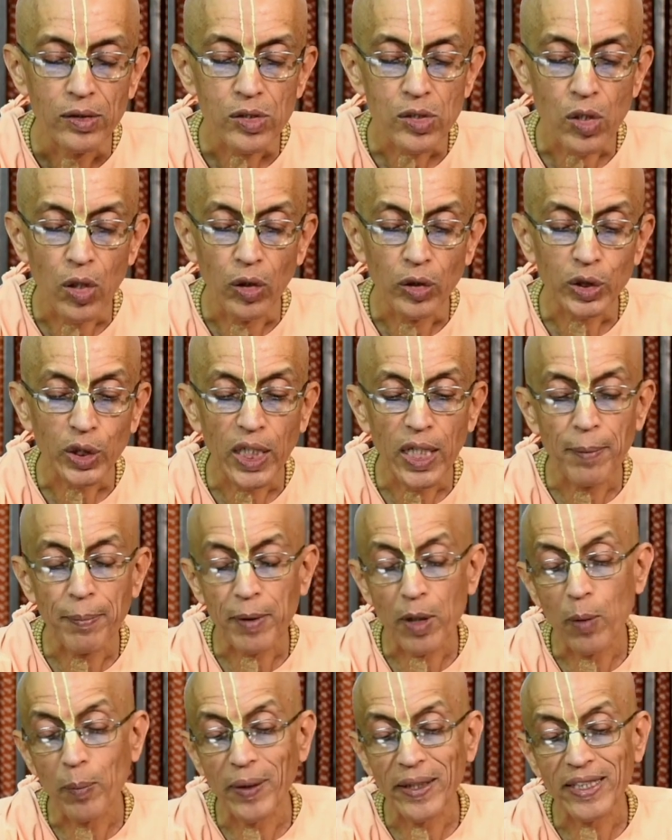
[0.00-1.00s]
So, Śrīla
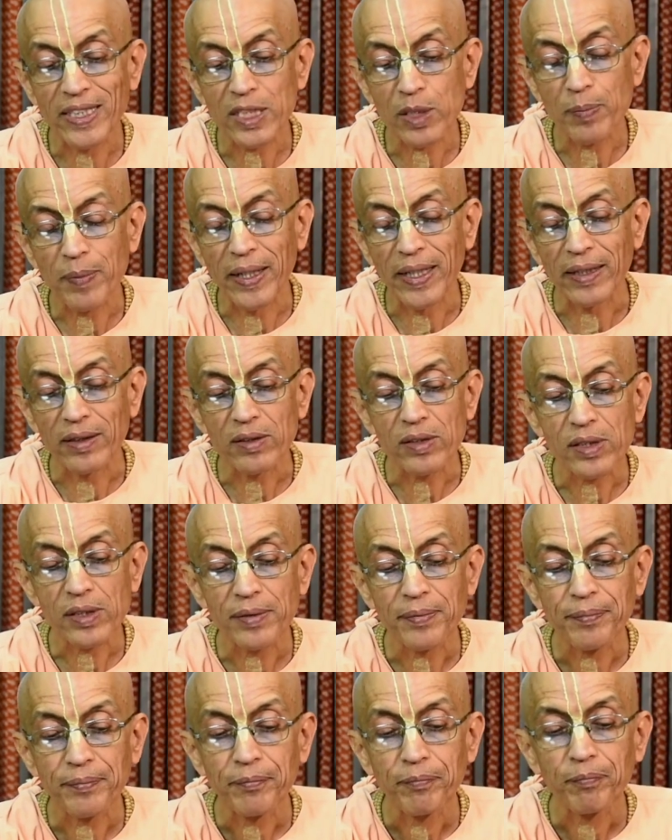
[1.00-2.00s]
Prabhupāda
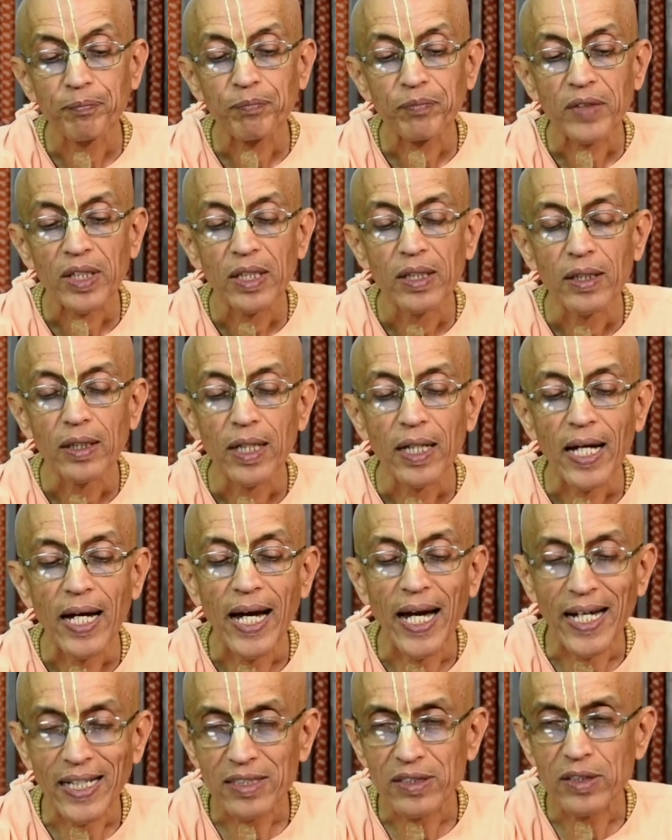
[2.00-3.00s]
explains,
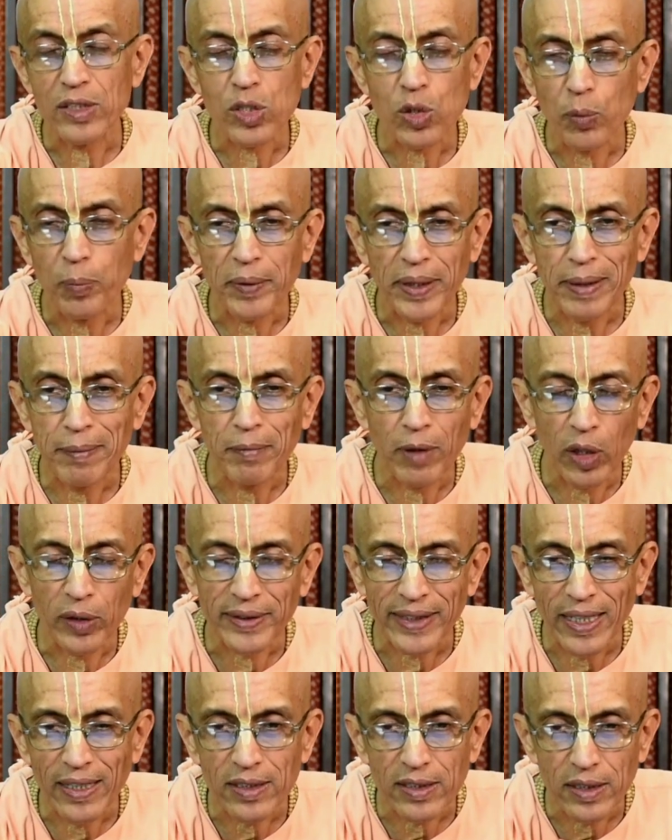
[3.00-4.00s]
as the Supreme
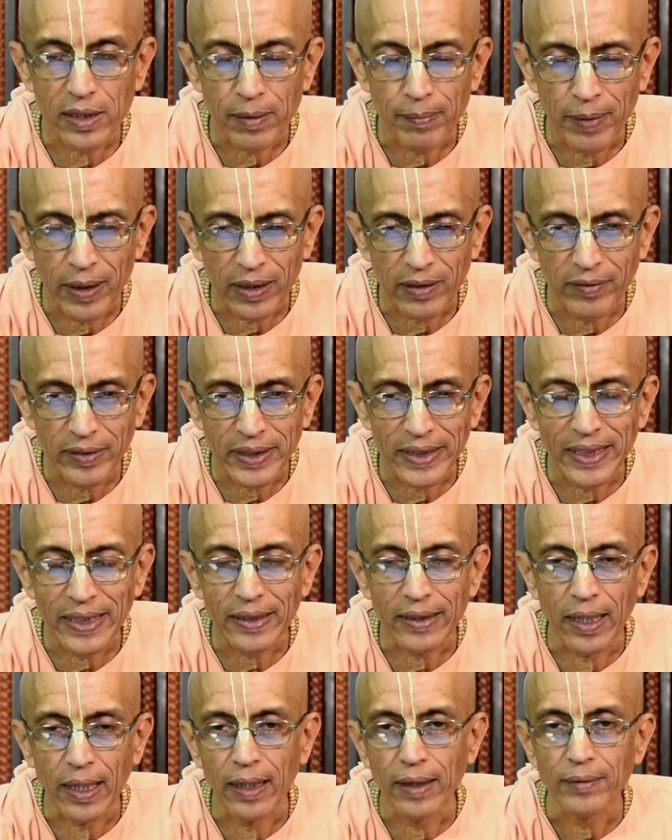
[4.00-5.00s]
Lord tells in the Bhagavad
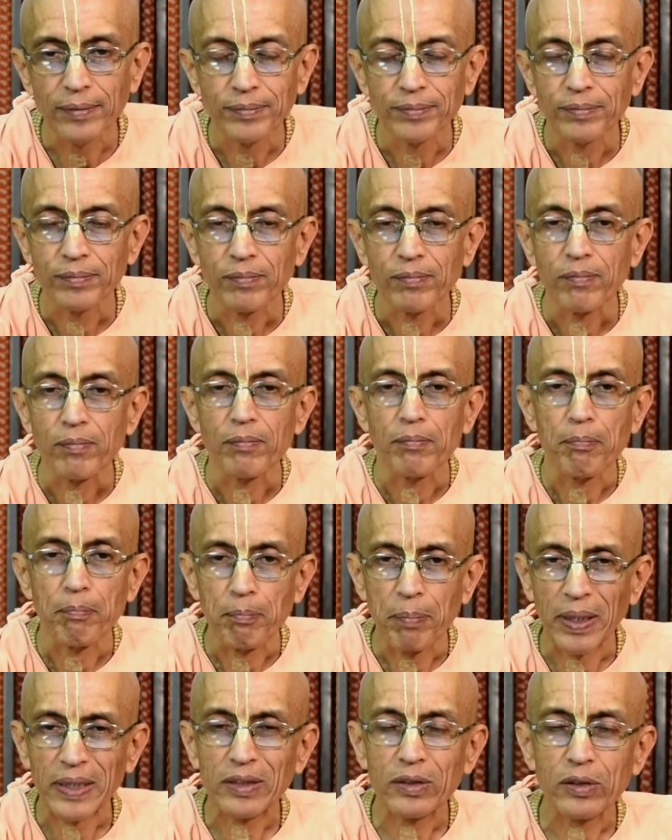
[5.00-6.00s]
Gita,
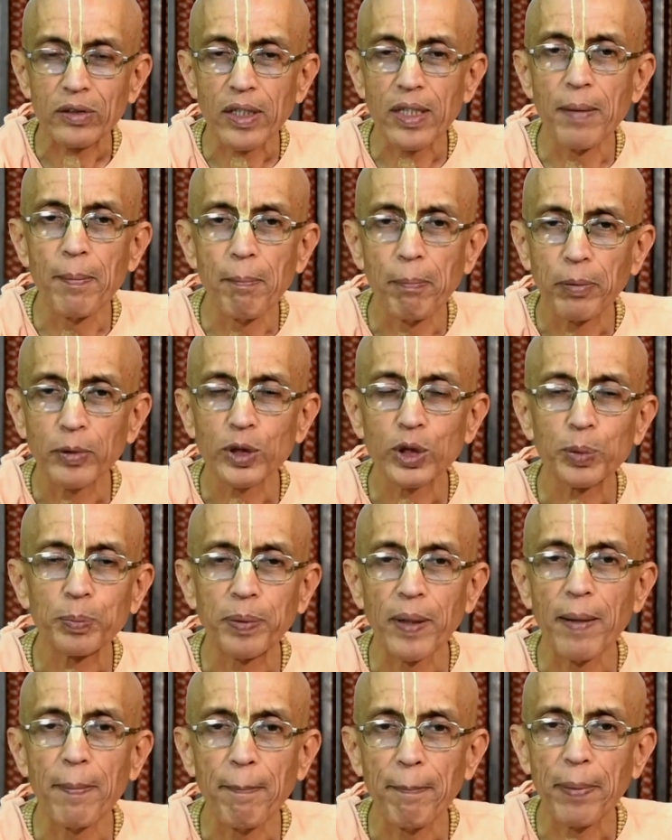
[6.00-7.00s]
Patram
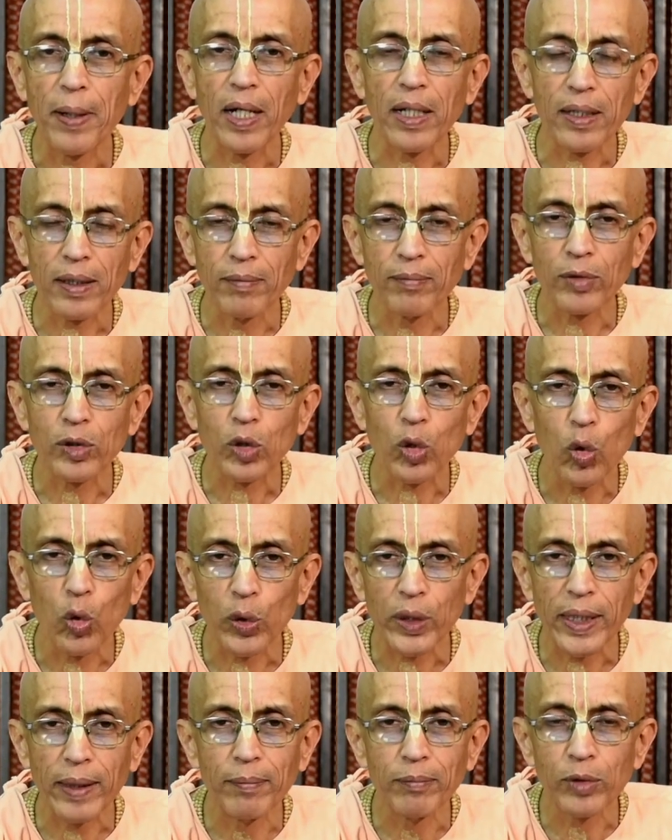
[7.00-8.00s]
Pushpam Phalam
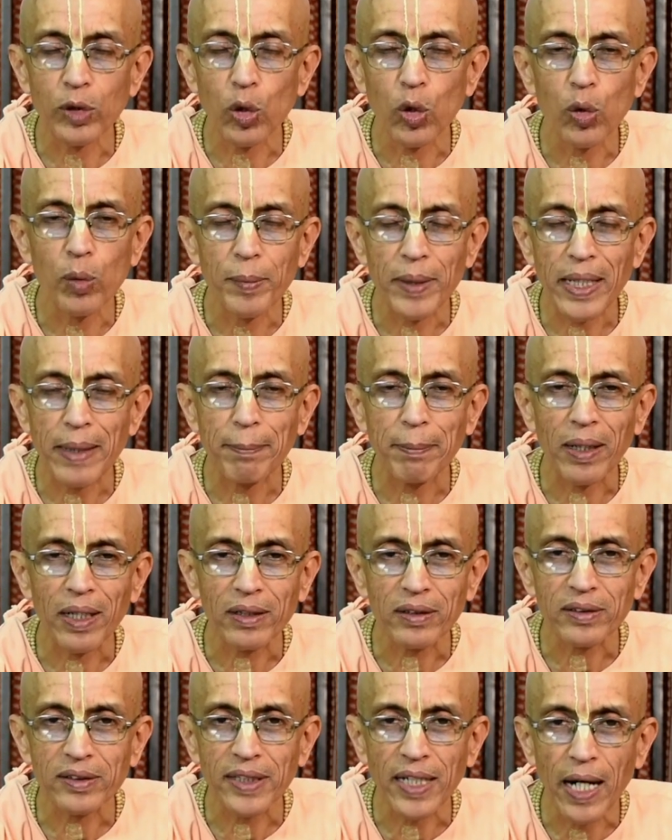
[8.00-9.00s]
Toyam Yome
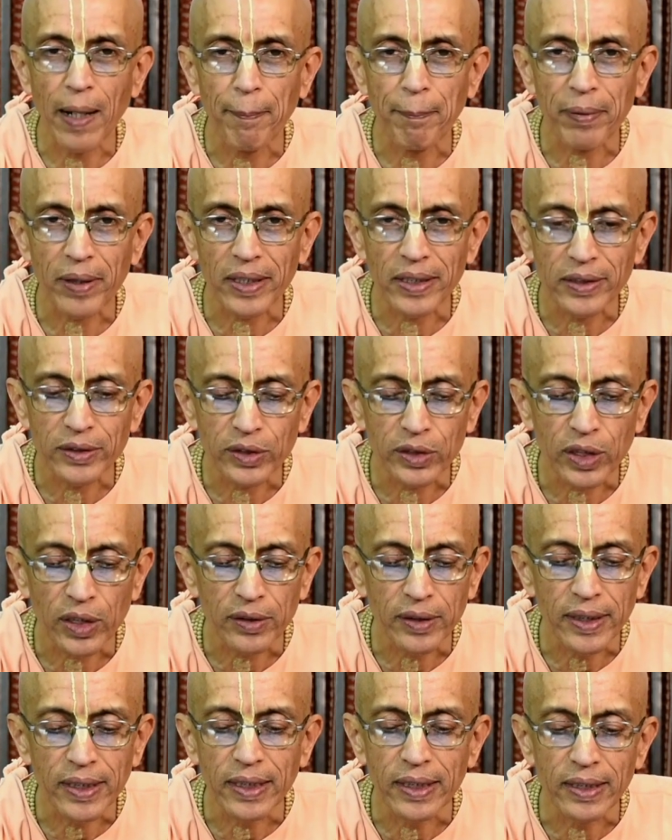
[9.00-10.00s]
Bhaktya
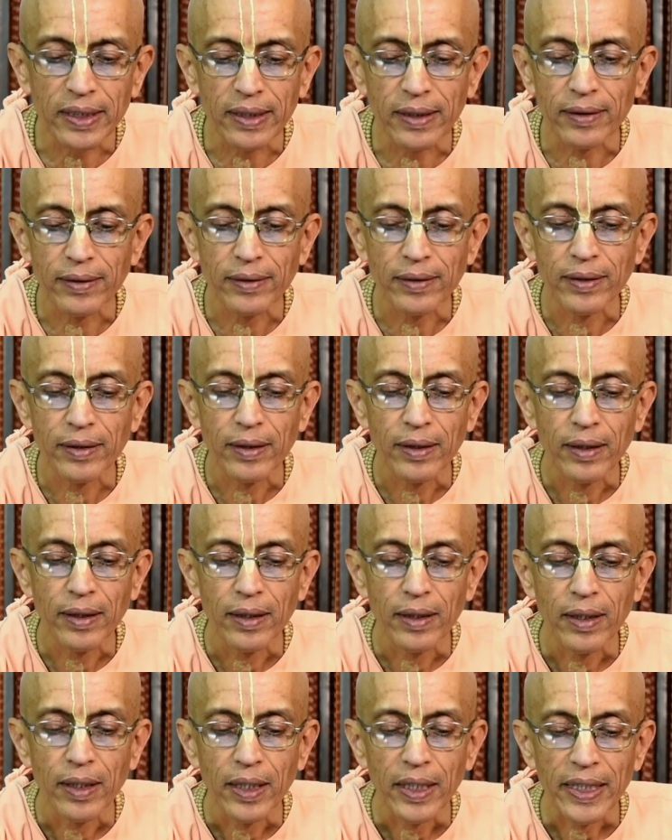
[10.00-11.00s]
Prayachati.
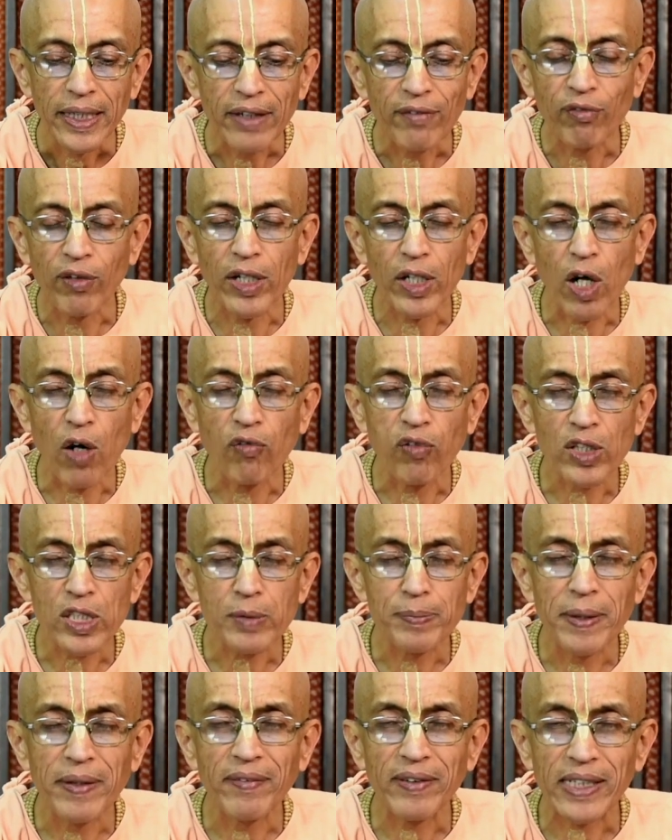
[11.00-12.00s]
If one
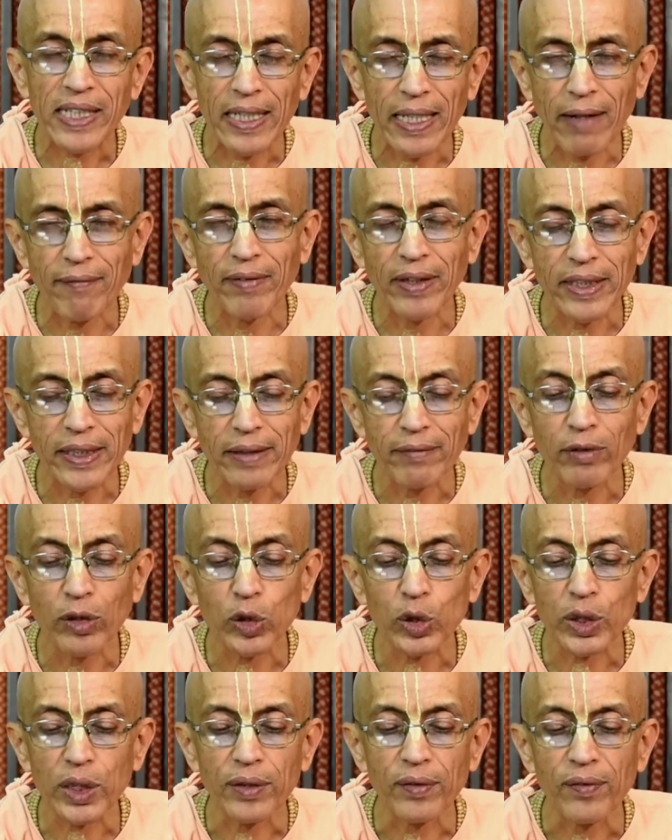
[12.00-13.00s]
offers me with love and
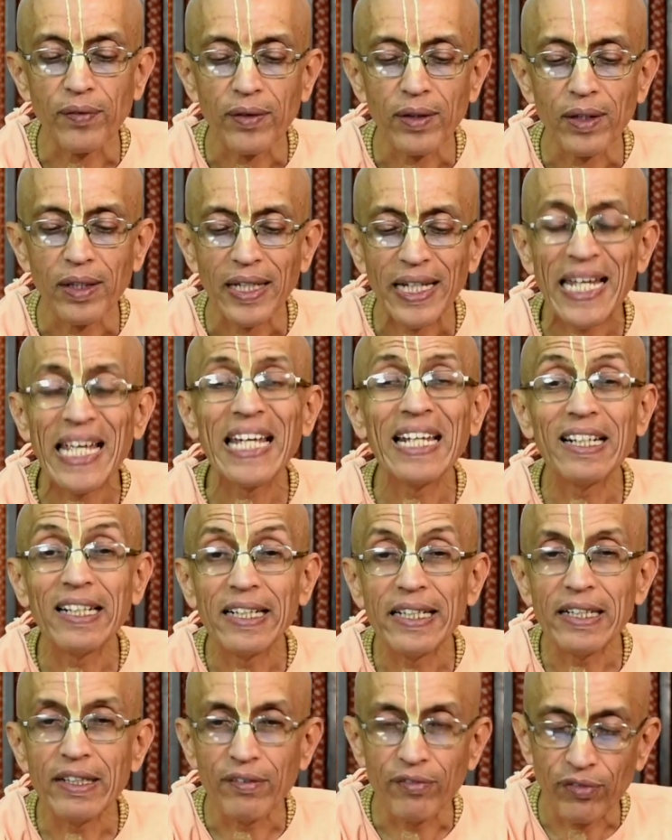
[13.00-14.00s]
devotion a
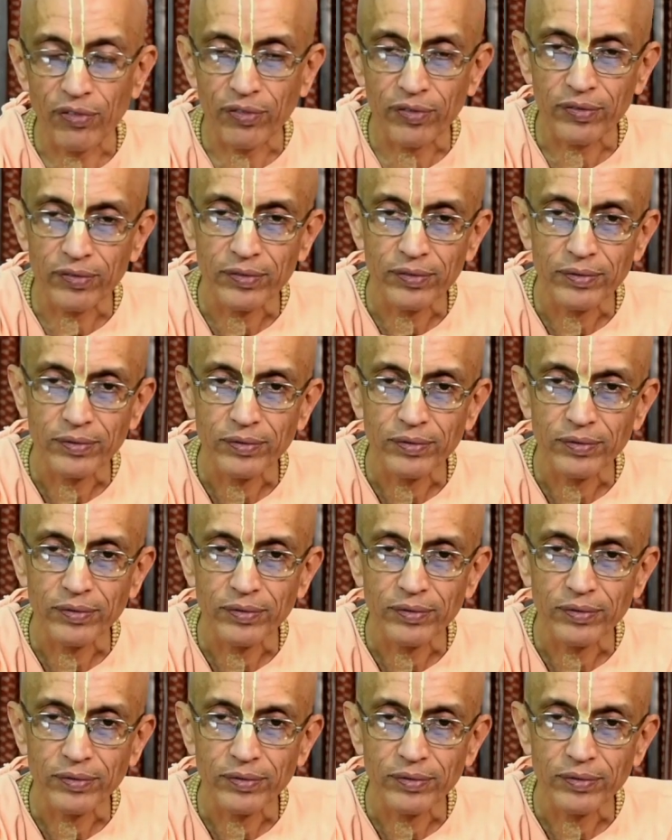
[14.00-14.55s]
leaf,